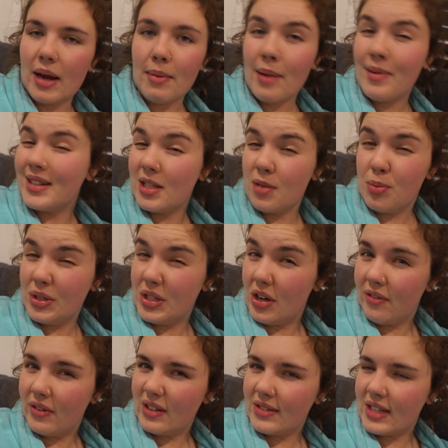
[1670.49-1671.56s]
maybe it's the
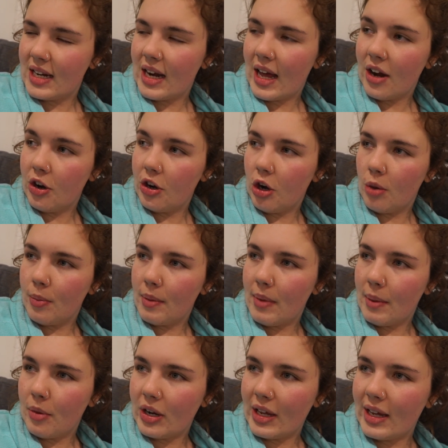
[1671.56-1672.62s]
preservatives in it, I don't know, but my
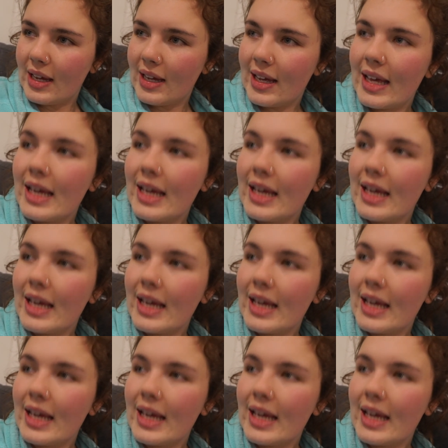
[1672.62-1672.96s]
body